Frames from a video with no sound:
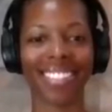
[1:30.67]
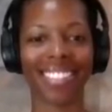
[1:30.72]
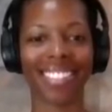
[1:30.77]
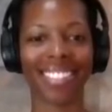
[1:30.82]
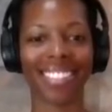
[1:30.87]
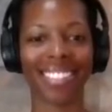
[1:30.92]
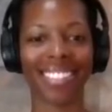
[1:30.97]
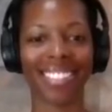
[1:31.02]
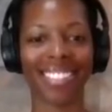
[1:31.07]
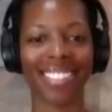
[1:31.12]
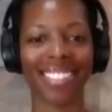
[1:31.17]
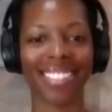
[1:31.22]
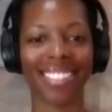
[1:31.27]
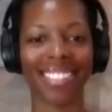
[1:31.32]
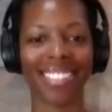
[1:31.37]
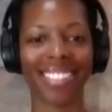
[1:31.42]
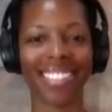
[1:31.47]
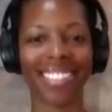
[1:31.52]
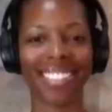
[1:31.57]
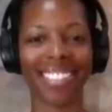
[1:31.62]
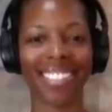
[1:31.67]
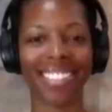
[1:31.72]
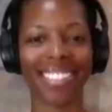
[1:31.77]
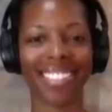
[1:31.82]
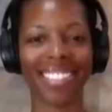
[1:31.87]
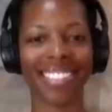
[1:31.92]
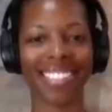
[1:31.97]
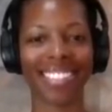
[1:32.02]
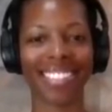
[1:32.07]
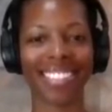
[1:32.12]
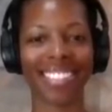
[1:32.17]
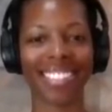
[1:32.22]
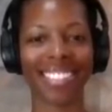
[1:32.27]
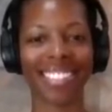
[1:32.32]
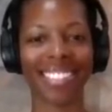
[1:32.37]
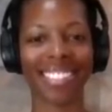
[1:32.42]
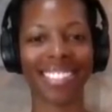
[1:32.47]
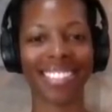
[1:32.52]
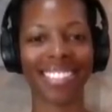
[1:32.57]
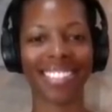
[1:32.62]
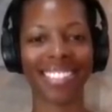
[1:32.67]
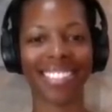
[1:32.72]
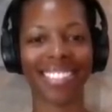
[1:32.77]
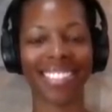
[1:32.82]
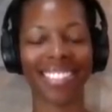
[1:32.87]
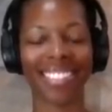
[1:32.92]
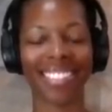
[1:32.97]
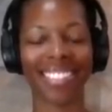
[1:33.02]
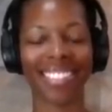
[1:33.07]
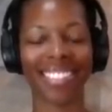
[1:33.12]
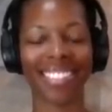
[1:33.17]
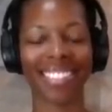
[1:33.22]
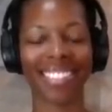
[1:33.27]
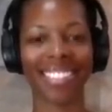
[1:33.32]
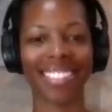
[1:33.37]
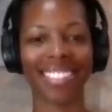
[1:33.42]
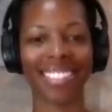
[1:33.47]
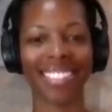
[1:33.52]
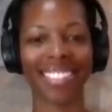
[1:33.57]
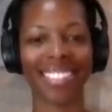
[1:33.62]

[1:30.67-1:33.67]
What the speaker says: The person shown says nothing.